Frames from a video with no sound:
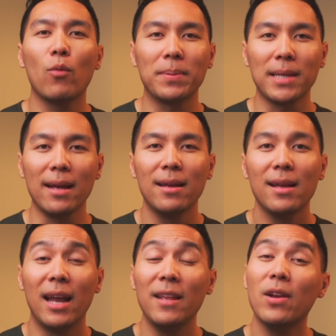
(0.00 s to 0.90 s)
website
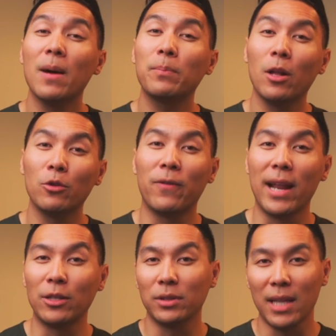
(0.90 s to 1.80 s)
and even upload your
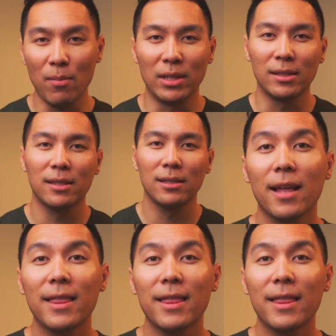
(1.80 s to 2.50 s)
financial statements.